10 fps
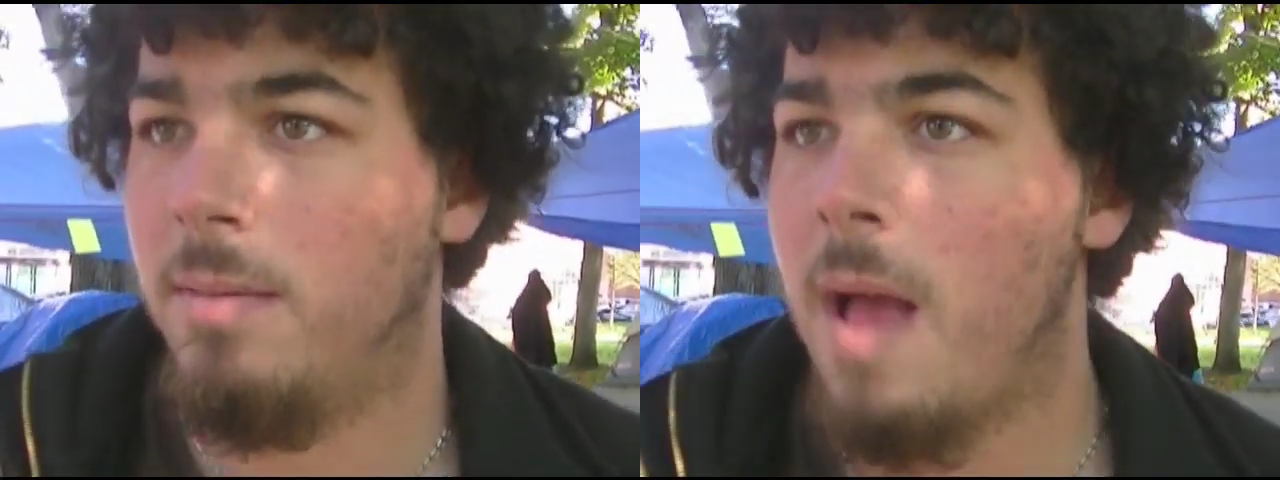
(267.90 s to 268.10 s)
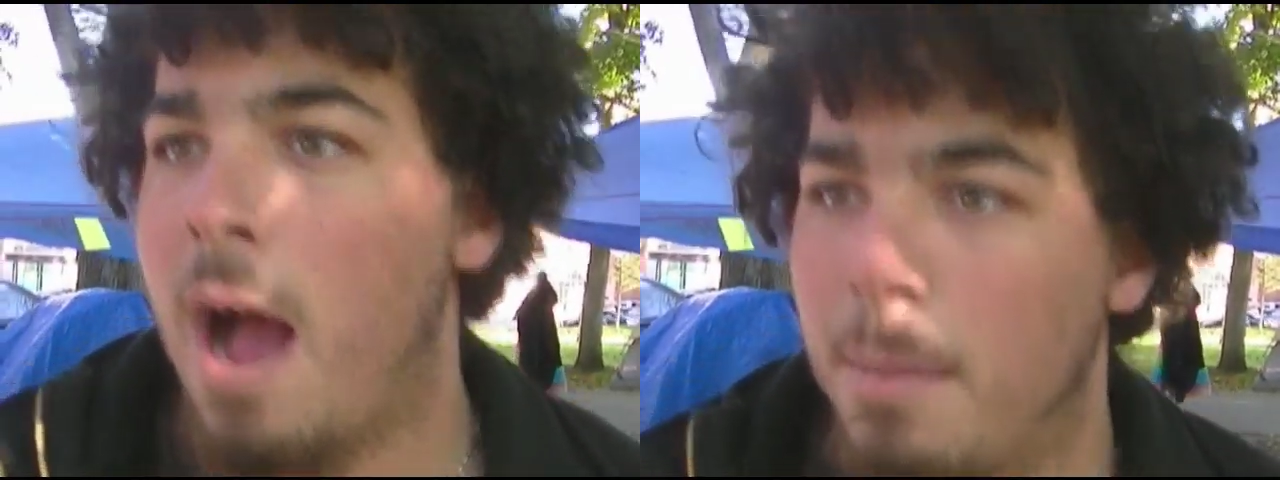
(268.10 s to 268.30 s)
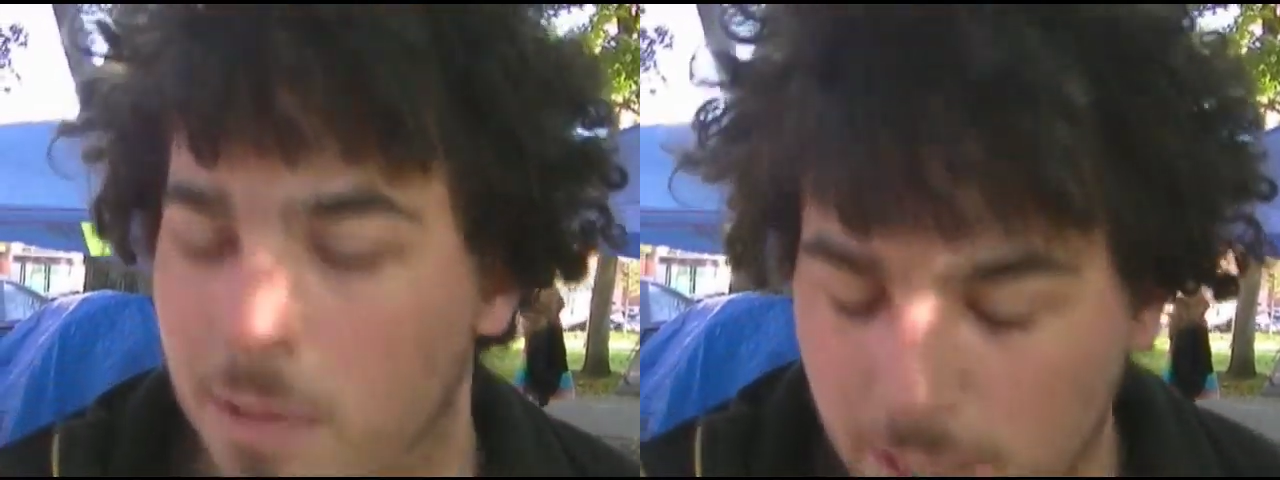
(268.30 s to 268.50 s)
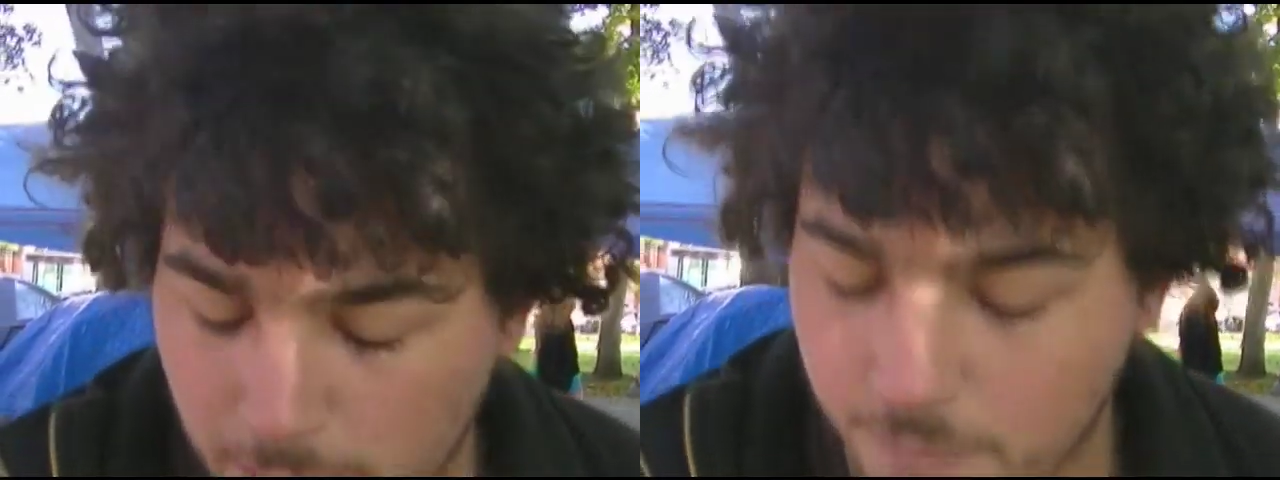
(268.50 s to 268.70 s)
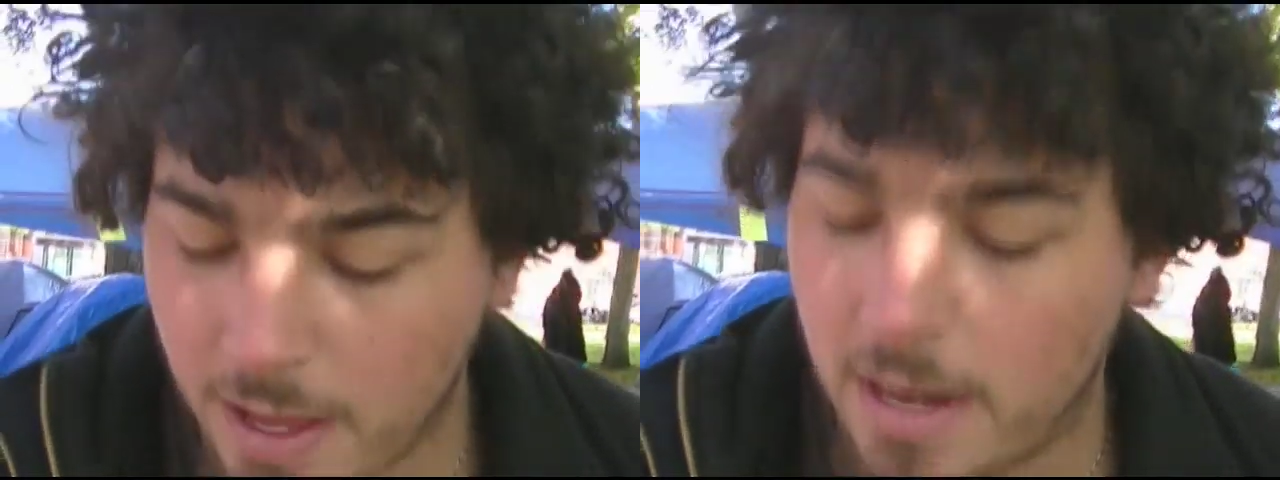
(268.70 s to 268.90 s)
I
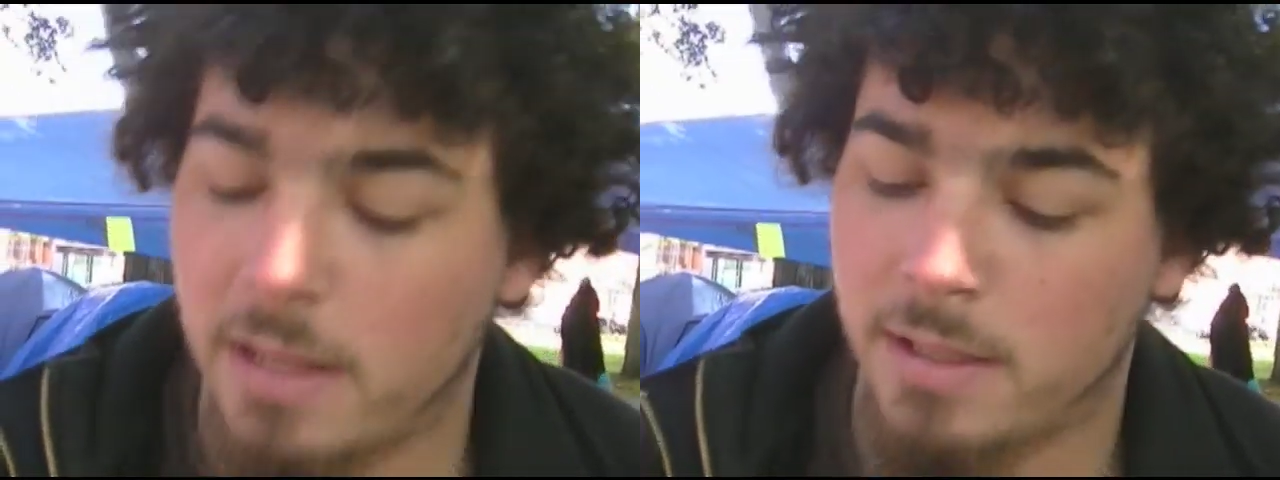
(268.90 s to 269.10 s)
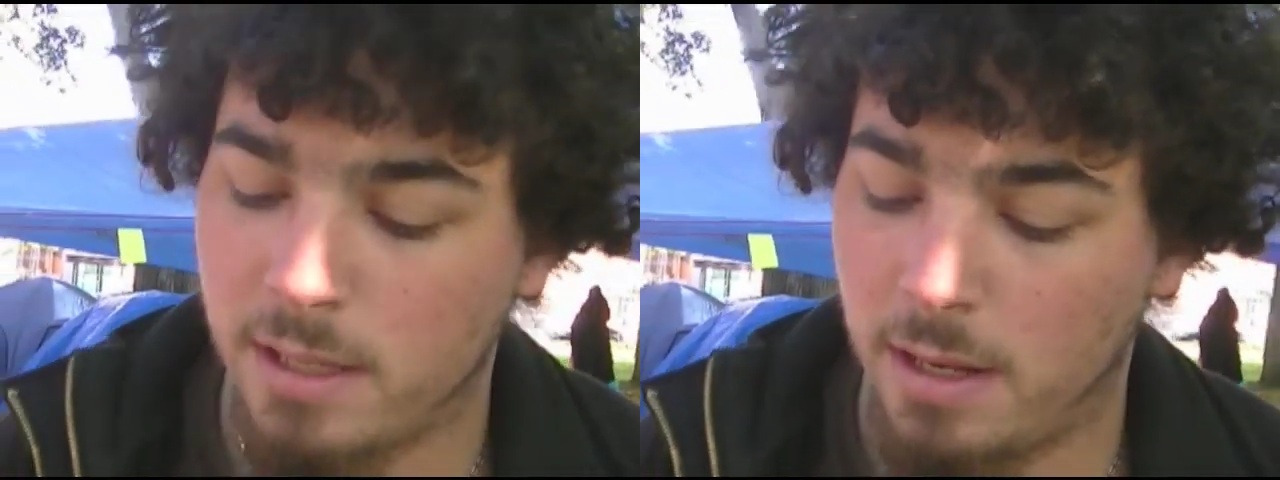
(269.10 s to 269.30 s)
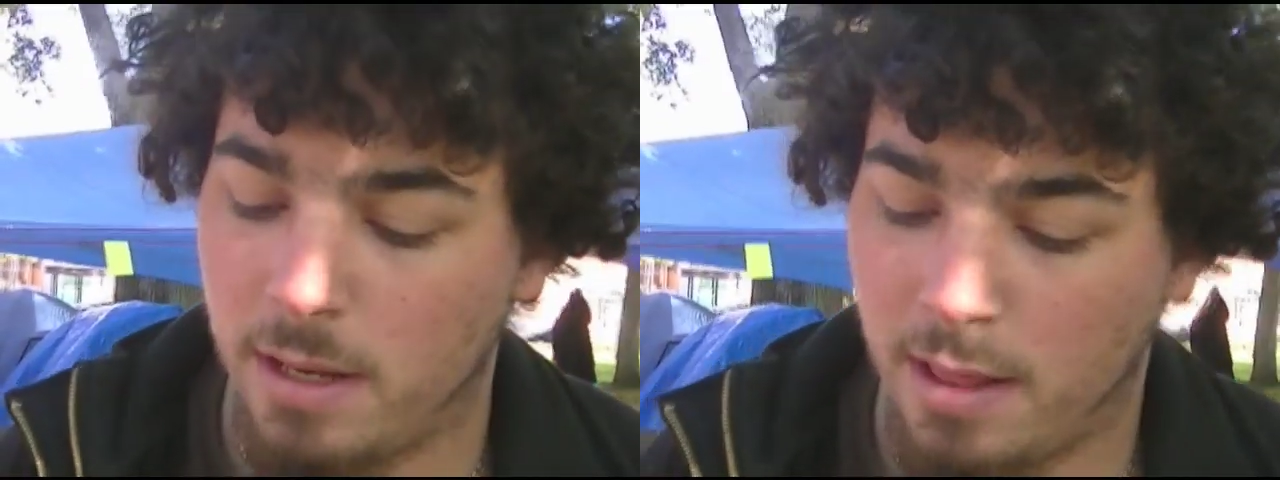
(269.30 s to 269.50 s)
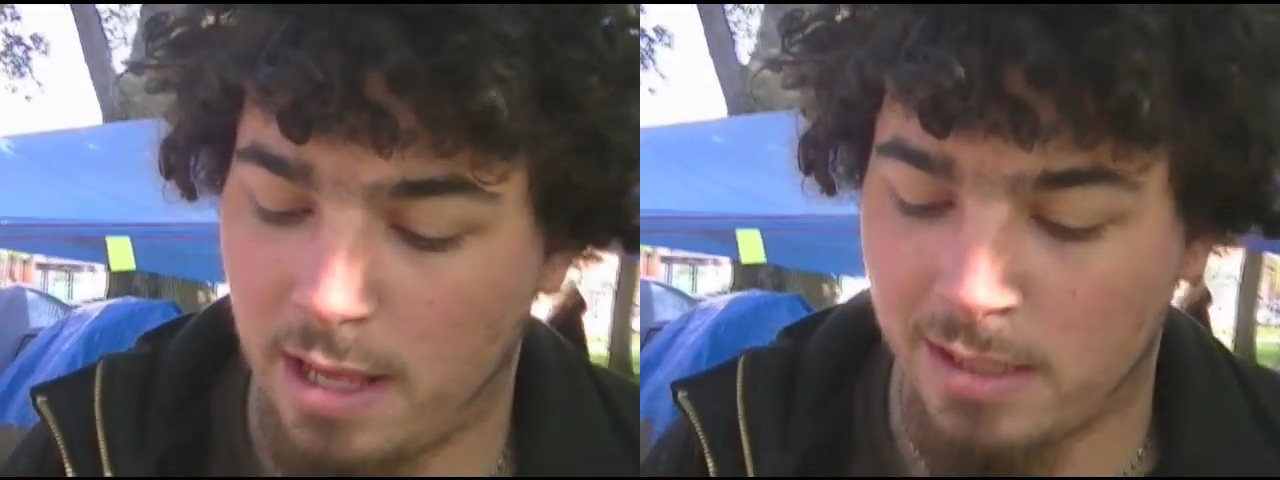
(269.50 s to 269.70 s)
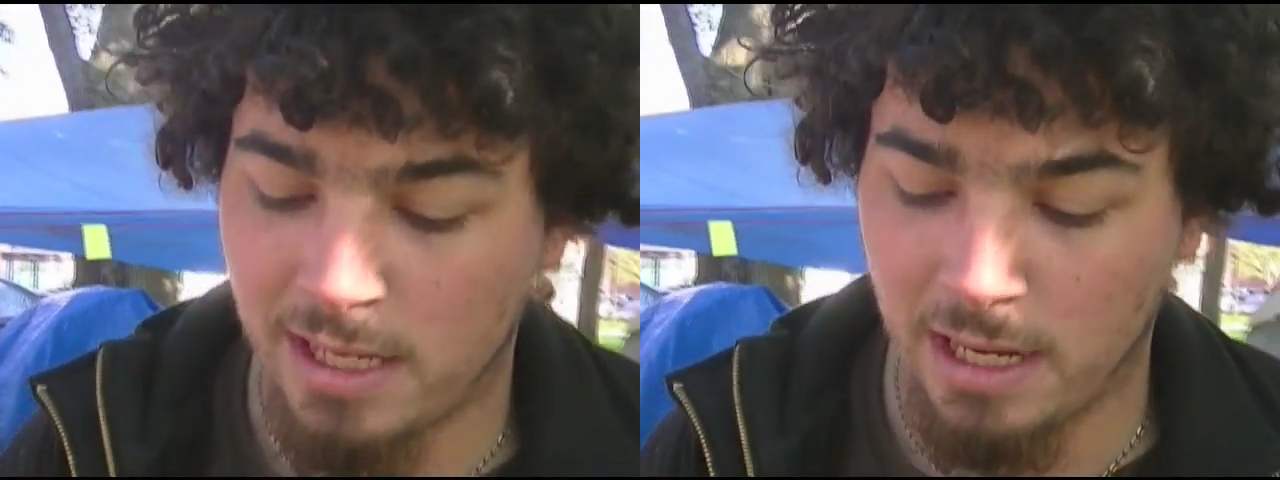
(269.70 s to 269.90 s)
believe that it's it, they
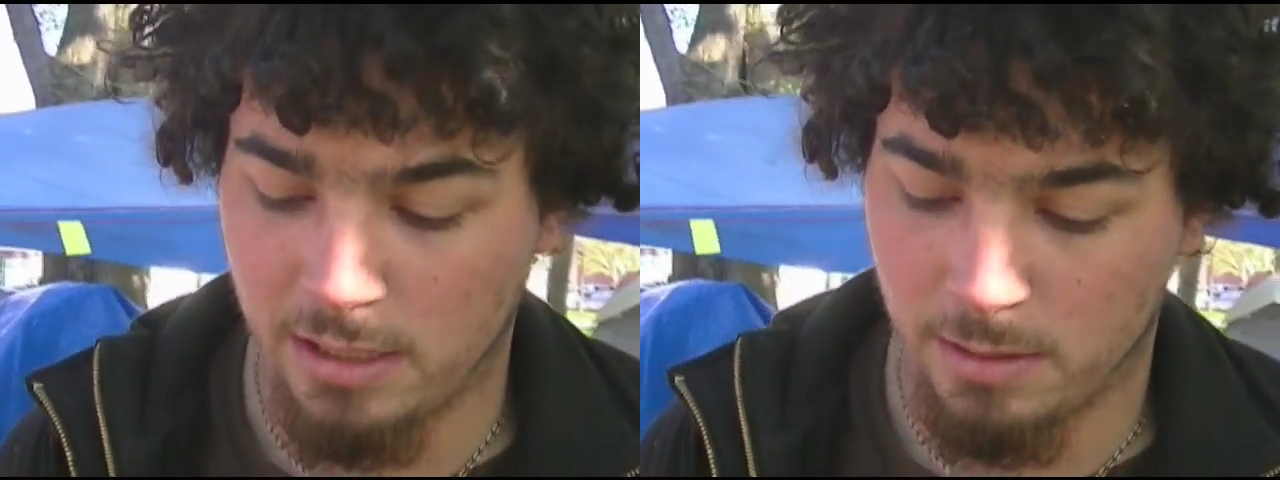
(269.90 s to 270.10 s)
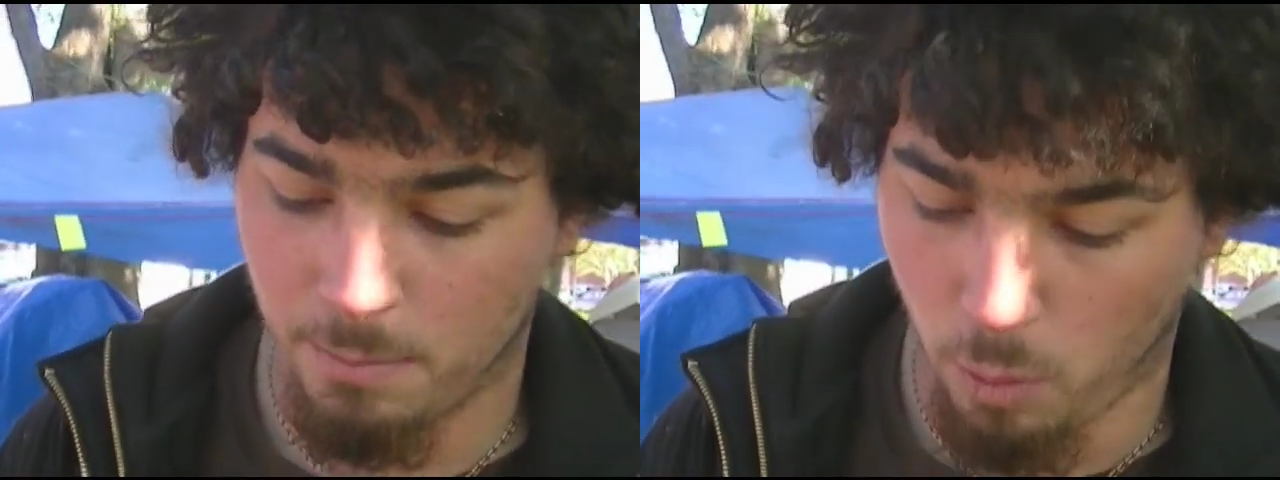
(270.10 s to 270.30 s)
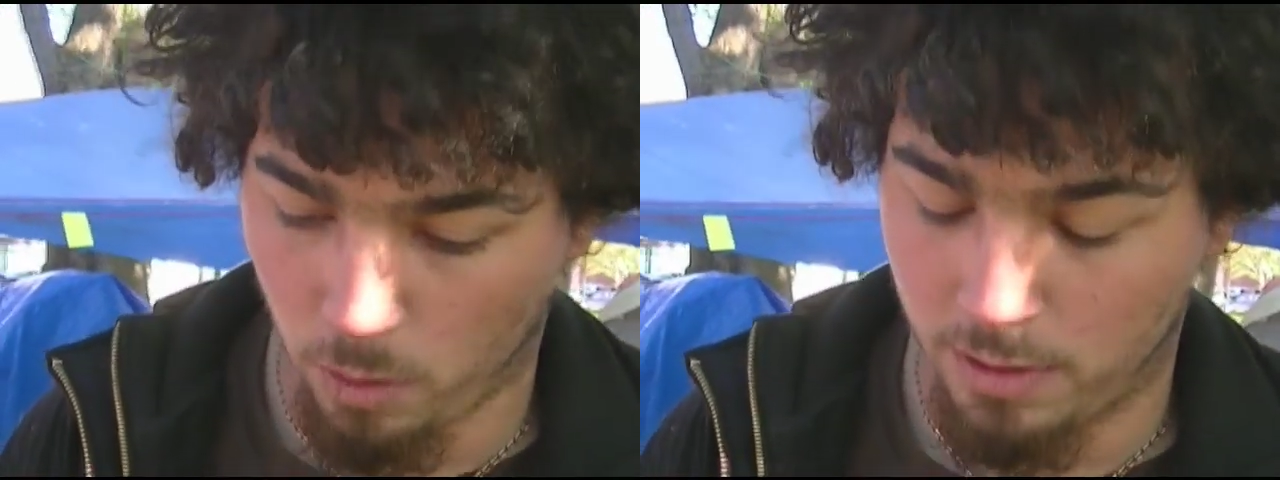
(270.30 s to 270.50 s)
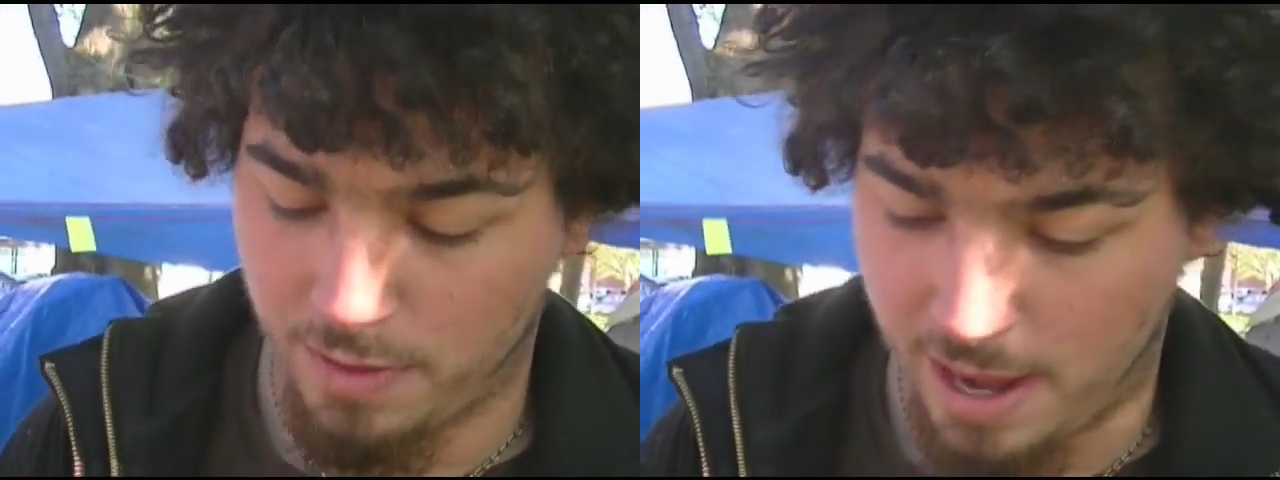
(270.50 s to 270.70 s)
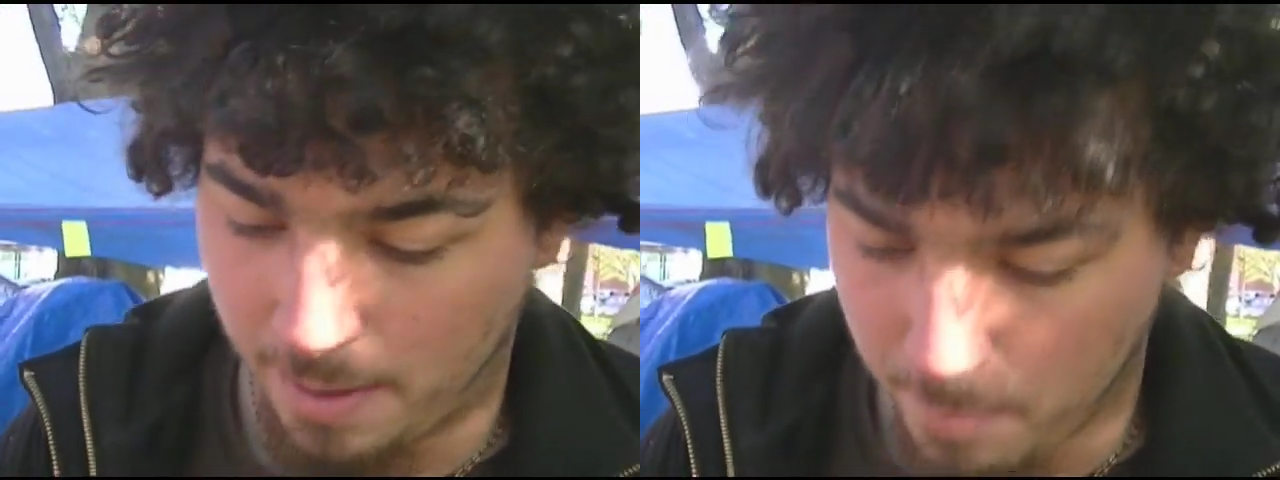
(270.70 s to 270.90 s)
see it as an important
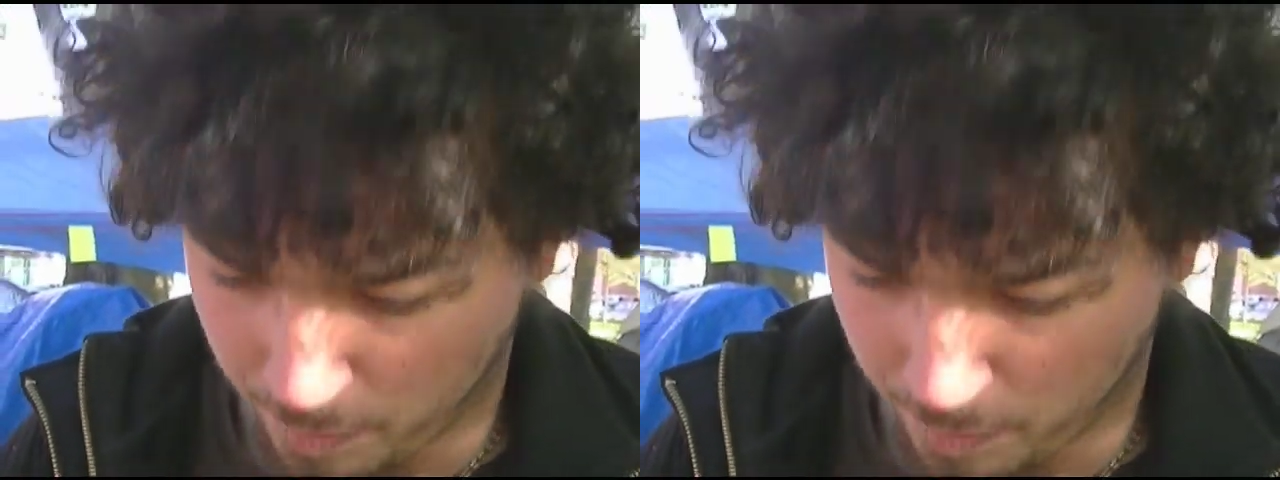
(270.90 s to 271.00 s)
thing.